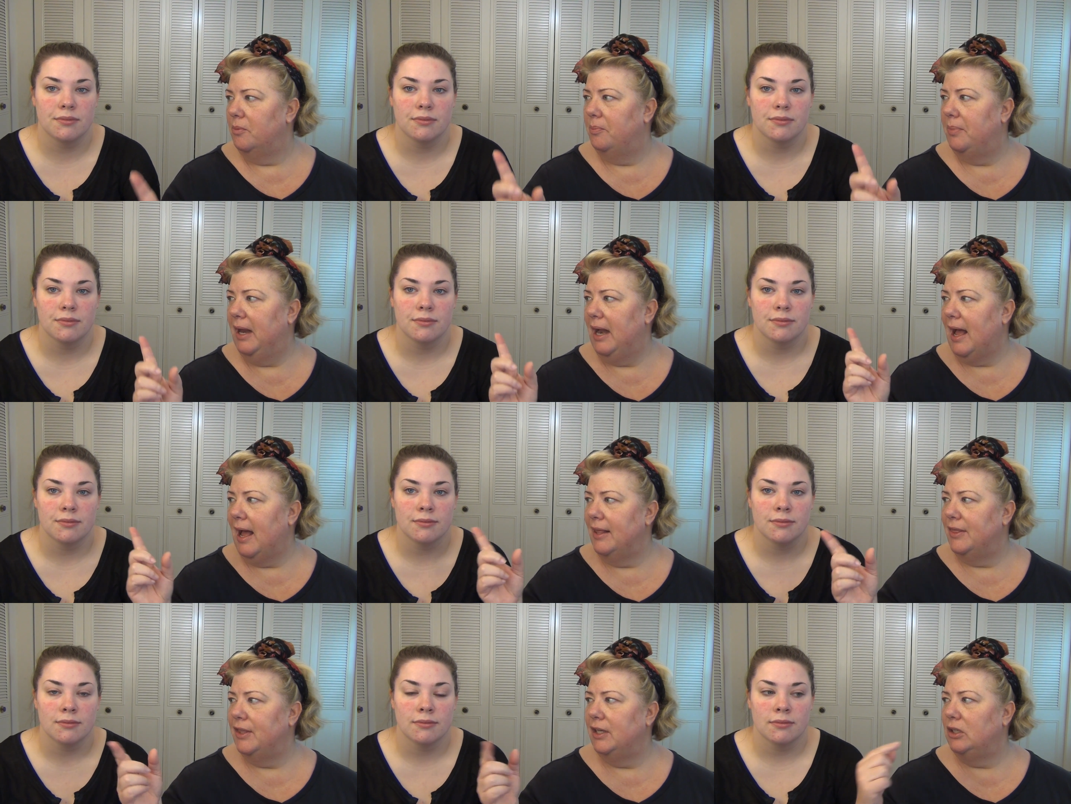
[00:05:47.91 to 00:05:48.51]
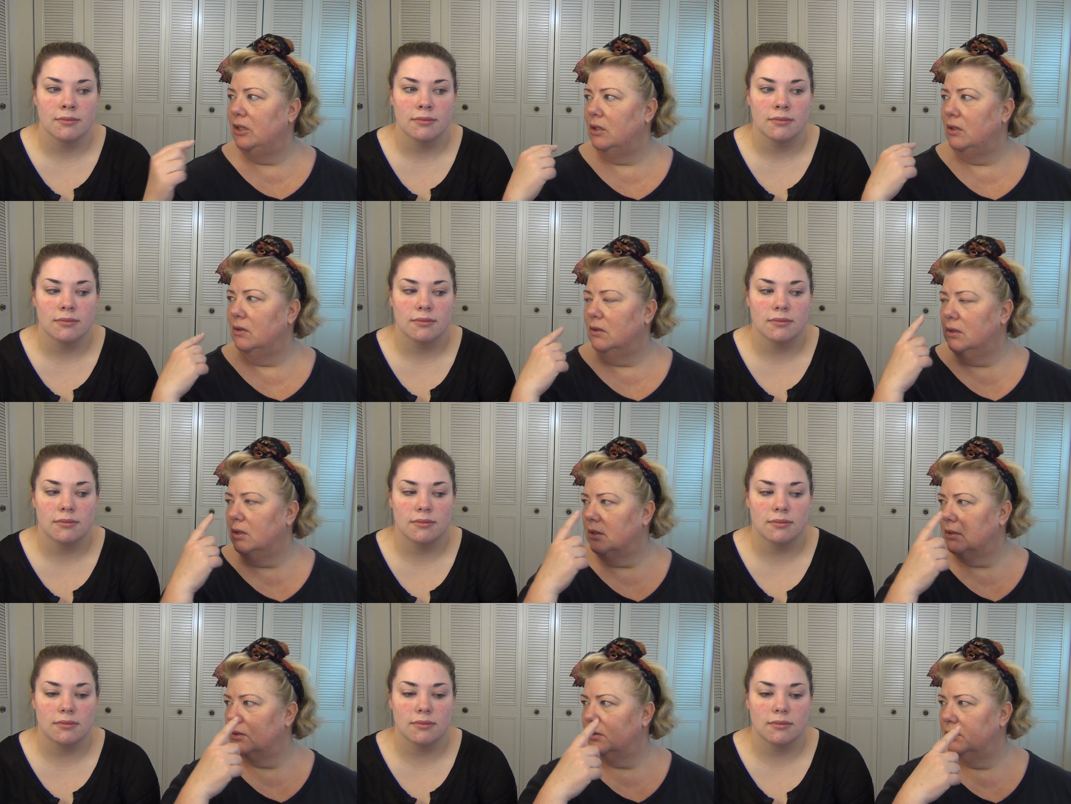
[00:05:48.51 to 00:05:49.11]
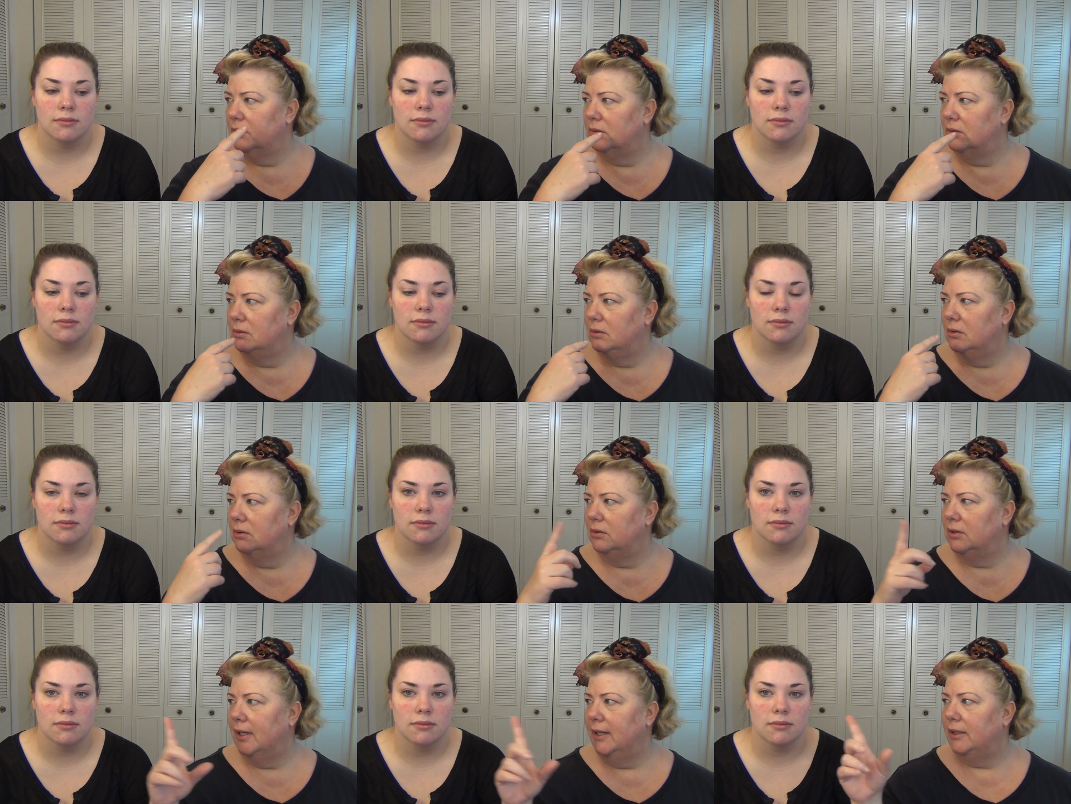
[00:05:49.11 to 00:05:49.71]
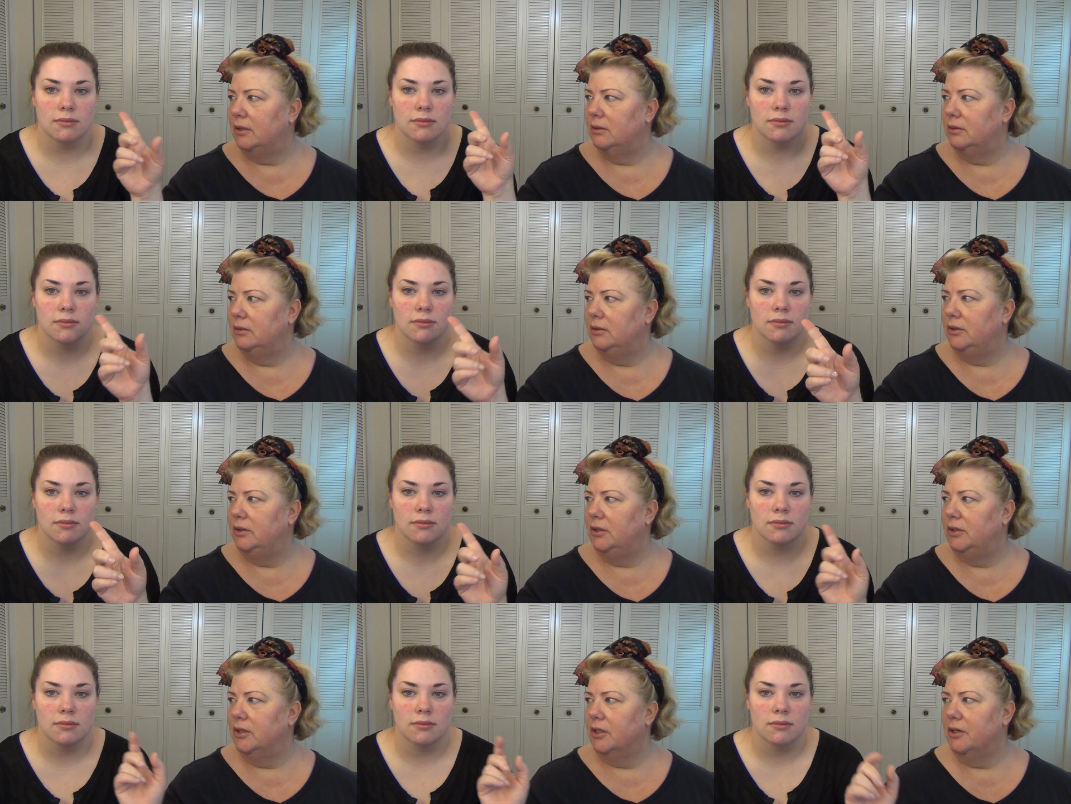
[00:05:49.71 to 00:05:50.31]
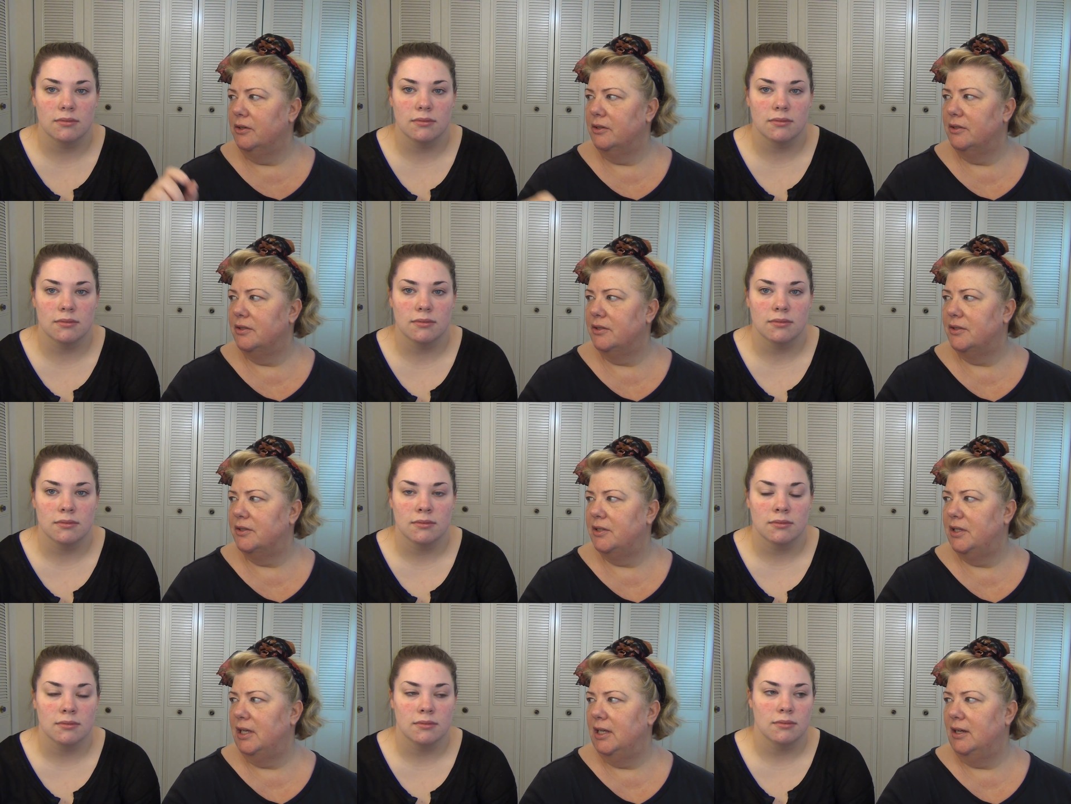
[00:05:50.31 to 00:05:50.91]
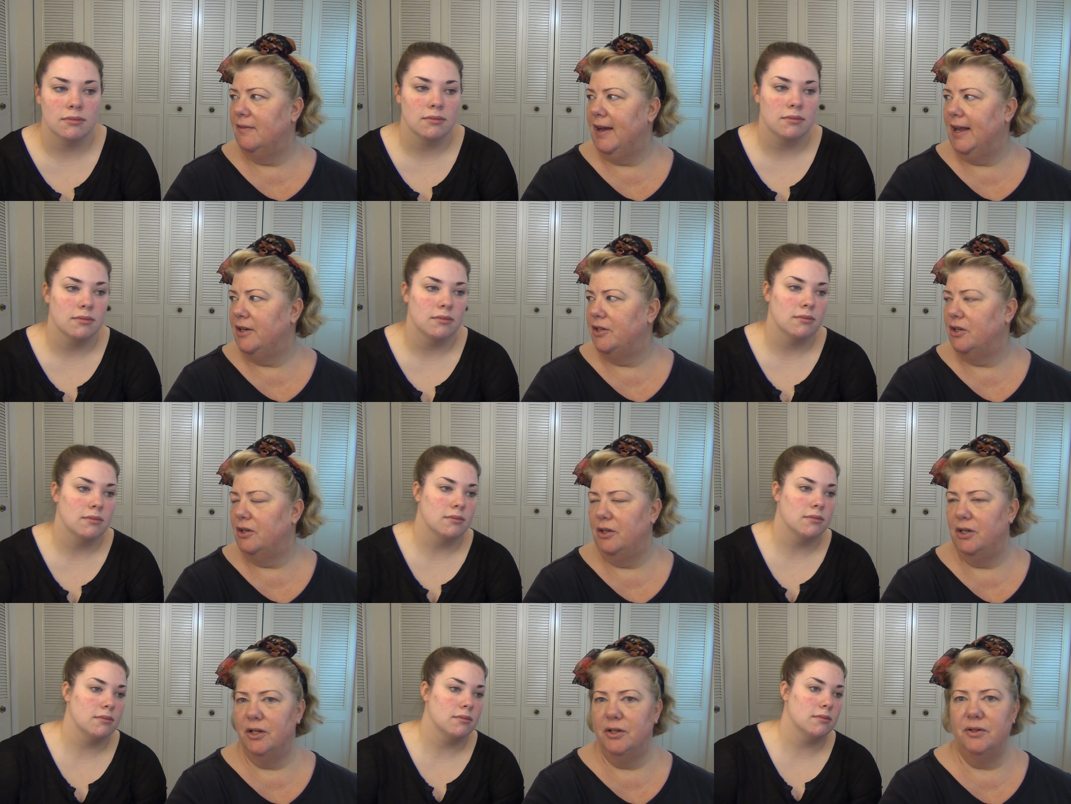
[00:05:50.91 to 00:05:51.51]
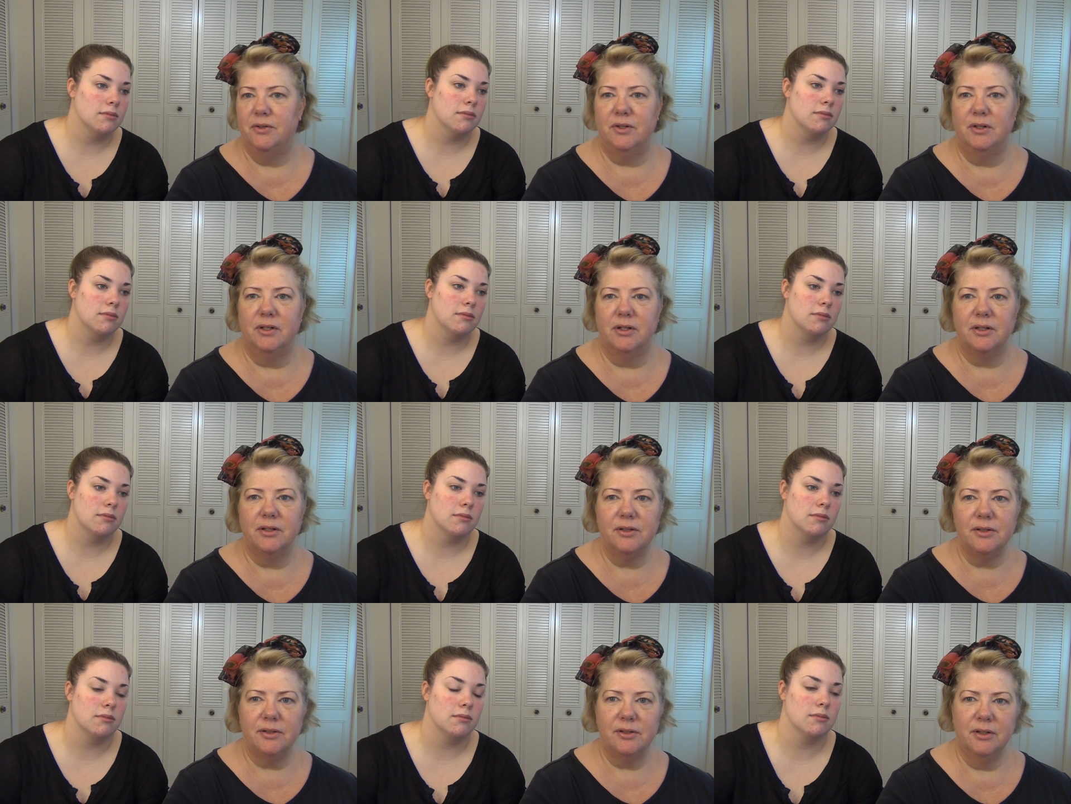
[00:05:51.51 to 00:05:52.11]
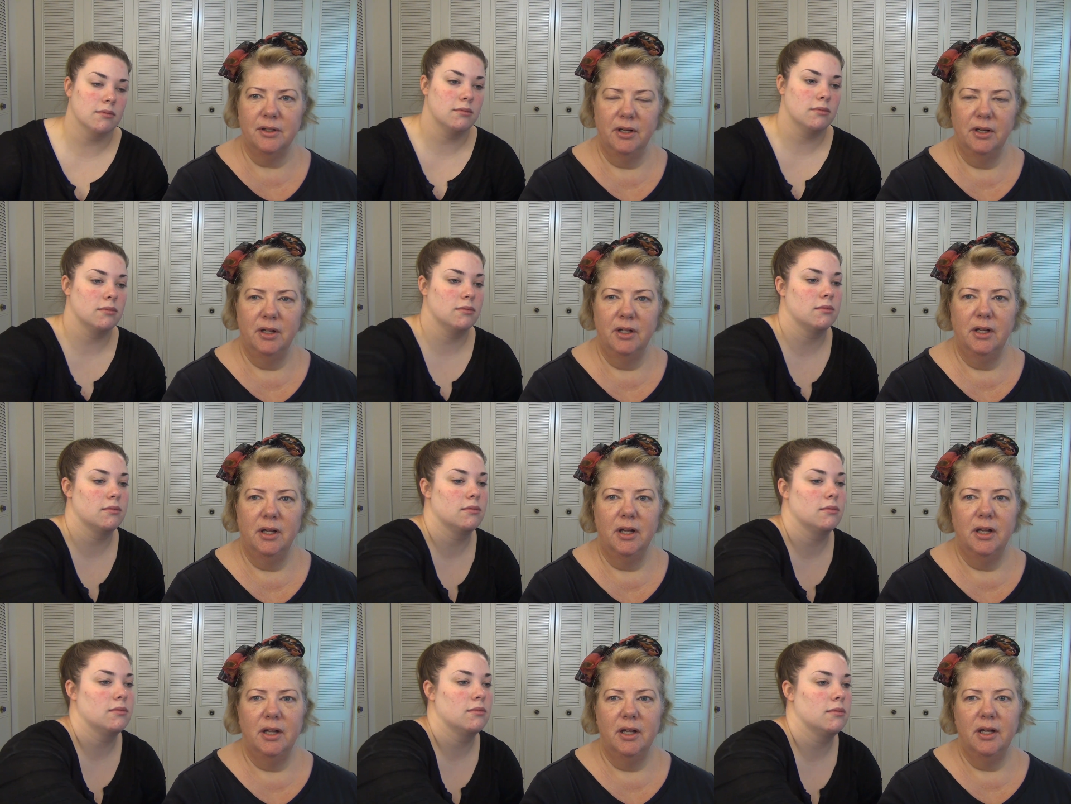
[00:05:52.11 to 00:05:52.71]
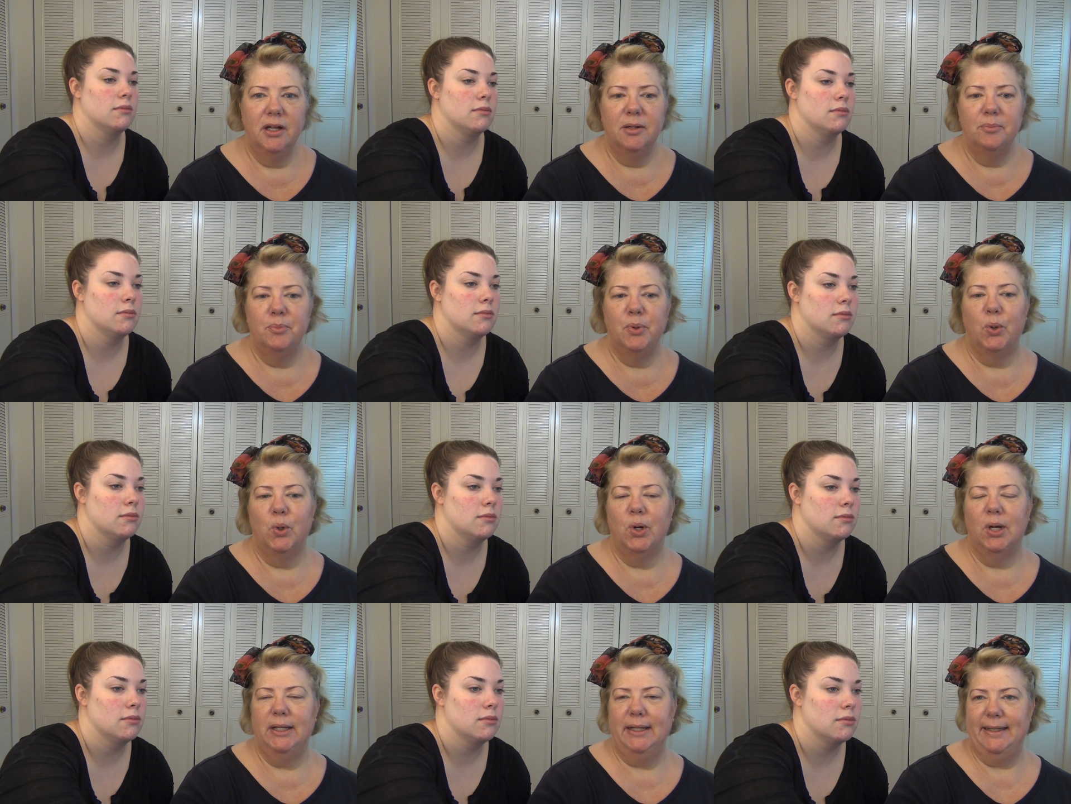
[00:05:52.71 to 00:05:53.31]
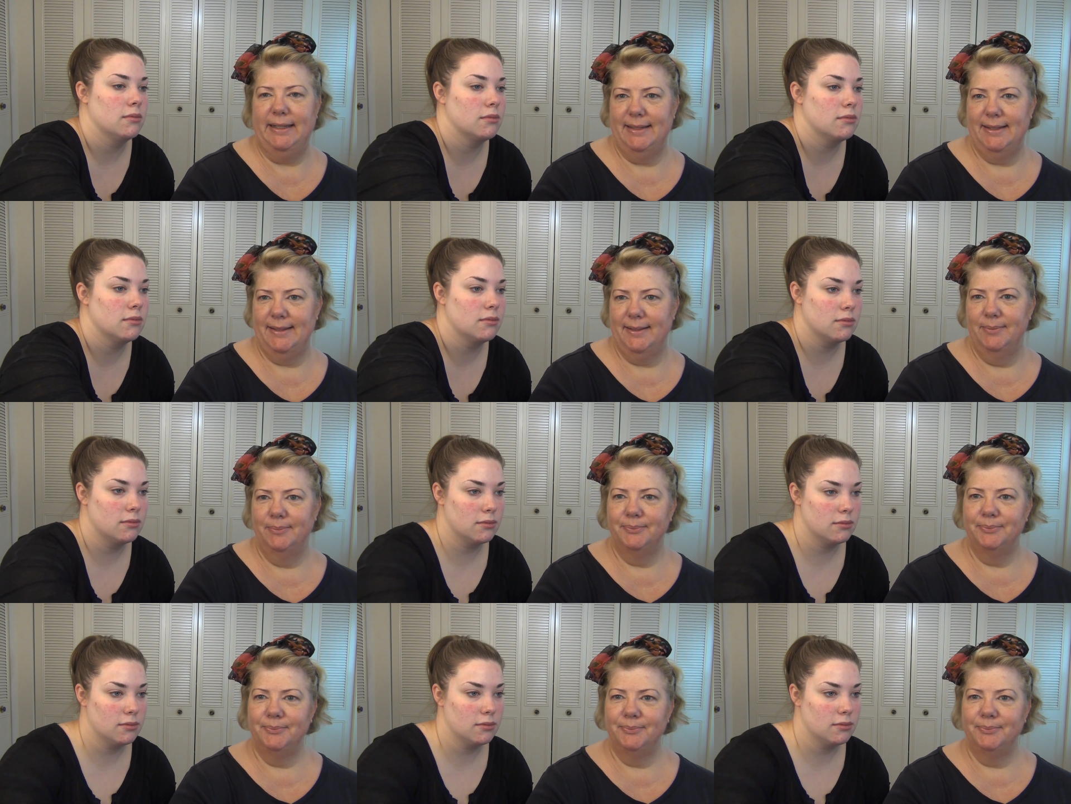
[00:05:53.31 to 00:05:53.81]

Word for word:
Speaker 1: But I think you look like your skin around your nose looks poreless.